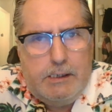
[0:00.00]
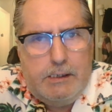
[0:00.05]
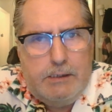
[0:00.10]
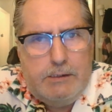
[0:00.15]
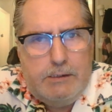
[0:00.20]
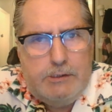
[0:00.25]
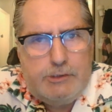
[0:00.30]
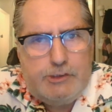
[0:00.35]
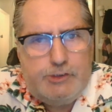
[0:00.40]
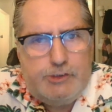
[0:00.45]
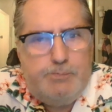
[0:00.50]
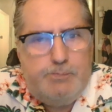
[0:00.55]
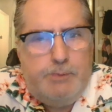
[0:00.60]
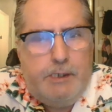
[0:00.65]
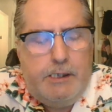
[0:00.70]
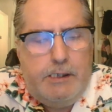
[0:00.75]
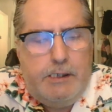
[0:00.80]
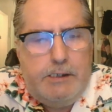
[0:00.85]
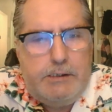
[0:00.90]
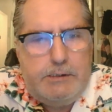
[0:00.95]
in
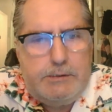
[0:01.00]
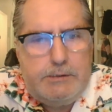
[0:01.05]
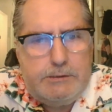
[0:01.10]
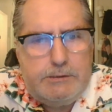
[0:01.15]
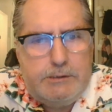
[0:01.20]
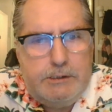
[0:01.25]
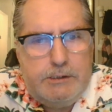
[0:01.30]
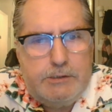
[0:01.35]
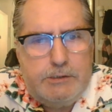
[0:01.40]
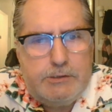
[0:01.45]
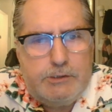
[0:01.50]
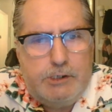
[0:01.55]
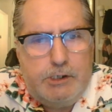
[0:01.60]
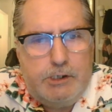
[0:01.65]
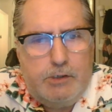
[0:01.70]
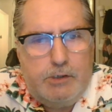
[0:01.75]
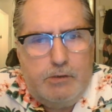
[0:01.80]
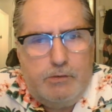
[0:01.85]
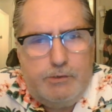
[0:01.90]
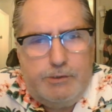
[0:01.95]
space, it's going to
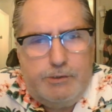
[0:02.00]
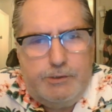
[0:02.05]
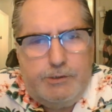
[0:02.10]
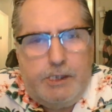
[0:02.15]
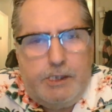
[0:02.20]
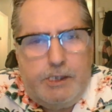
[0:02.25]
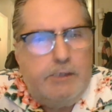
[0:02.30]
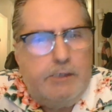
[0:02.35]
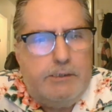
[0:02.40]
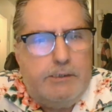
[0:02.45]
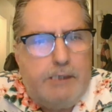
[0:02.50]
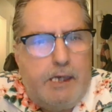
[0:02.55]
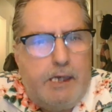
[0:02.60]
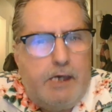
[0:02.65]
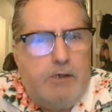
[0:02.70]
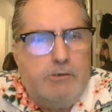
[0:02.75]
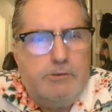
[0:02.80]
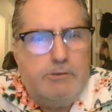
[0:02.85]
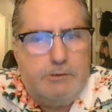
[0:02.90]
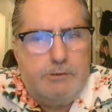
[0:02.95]
go to
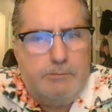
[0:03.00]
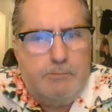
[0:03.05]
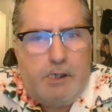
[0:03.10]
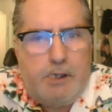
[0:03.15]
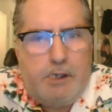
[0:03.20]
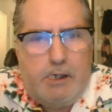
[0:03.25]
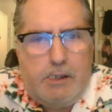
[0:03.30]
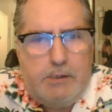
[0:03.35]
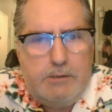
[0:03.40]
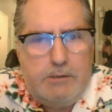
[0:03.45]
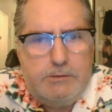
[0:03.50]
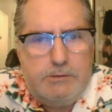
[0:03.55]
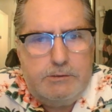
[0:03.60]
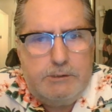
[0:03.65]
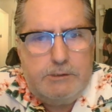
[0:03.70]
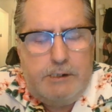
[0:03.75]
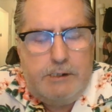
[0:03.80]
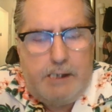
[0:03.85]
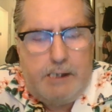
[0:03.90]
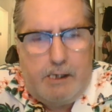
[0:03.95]
10,000 miles
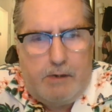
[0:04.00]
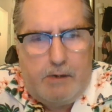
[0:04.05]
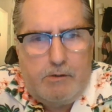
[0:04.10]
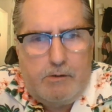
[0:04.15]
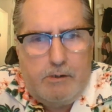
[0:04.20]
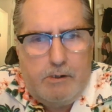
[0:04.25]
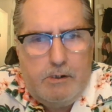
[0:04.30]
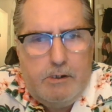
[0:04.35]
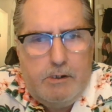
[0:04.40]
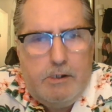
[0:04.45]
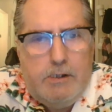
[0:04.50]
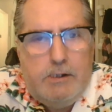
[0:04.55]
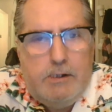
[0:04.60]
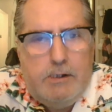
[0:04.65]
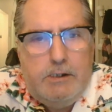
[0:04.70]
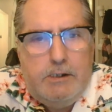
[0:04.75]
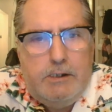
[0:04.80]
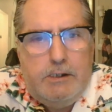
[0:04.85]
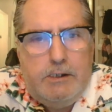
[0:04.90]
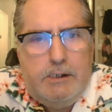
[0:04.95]
an hour.
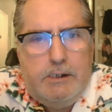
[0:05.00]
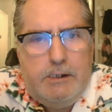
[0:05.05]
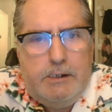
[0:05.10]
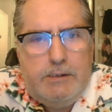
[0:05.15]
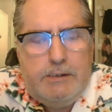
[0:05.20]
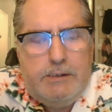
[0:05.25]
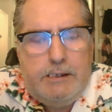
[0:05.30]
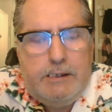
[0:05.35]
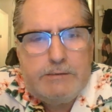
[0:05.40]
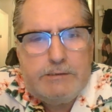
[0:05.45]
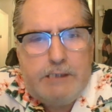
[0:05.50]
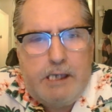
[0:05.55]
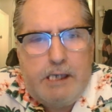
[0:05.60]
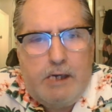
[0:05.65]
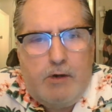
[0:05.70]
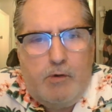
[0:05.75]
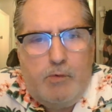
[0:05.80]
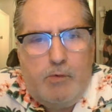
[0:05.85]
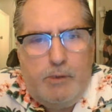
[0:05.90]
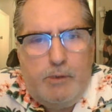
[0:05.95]
And that's
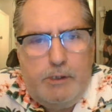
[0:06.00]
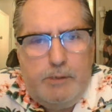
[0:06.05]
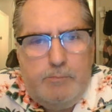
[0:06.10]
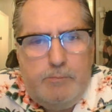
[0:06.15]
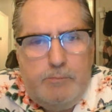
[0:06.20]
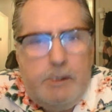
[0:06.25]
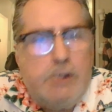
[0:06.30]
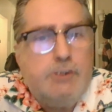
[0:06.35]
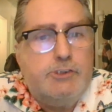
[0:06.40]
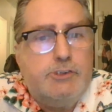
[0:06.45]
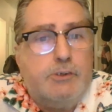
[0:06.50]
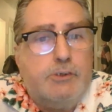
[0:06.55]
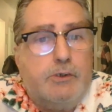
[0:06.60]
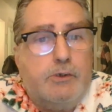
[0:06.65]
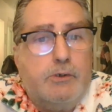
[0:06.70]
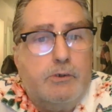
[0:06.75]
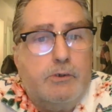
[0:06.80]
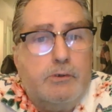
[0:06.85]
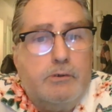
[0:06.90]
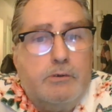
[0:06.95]
how we
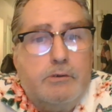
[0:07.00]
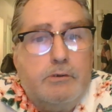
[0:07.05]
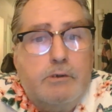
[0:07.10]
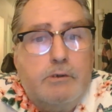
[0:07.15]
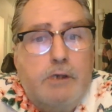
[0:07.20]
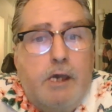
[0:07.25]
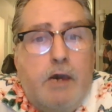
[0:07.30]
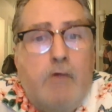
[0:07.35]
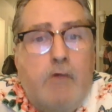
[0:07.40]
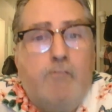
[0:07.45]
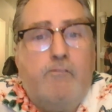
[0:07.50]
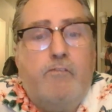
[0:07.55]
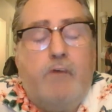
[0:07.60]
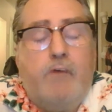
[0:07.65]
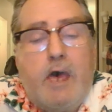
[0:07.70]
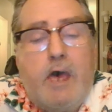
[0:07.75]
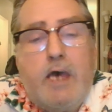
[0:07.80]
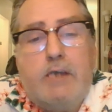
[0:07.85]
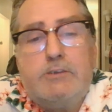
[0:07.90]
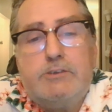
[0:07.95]
measure how
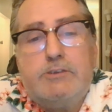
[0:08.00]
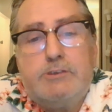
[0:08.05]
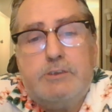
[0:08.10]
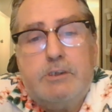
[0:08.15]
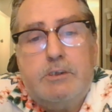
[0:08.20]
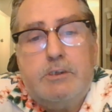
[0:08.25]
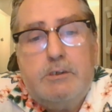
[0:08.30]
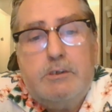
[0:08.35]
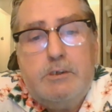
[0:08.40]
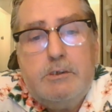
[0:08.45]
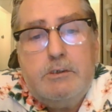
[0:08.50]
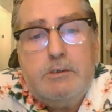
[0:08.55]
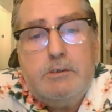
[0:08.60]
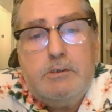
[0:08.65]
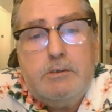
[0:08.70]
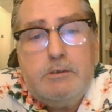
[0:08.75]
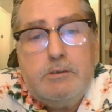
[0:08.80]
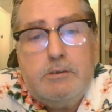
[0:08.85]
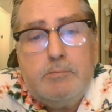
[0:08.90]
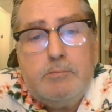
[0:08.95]
fast
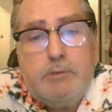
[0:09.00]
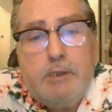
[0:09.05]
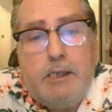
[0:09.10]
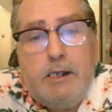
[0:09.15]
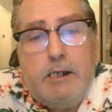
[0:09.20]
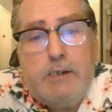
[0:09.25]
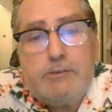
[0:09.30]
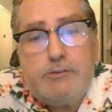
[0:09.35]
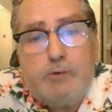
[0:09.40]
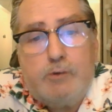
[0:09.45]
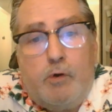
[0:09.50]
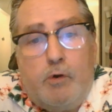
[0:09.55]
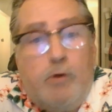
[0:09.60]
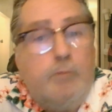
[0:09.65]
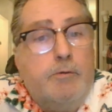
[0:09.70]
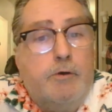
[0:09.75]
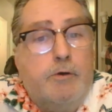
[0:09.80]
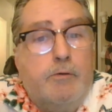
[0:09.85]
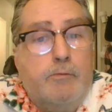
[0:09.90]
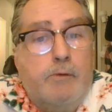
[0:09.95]
planets
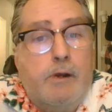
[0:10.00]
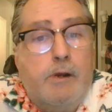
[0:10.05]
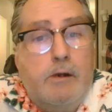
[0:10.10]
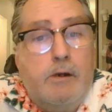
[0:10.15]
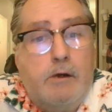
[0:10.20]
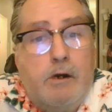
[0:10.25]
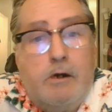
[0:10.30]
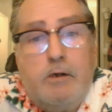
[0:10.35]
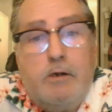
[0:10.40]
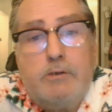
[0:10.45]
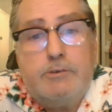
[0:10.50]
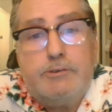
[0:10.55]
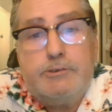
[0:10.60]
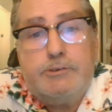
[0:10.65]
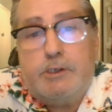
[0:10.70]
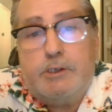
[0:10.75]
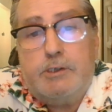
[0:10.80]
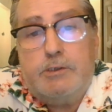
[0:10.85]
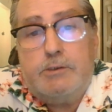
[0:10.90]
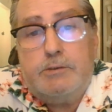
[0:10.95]
orbit around our
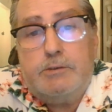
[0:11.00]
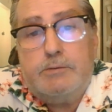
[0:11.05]
sun.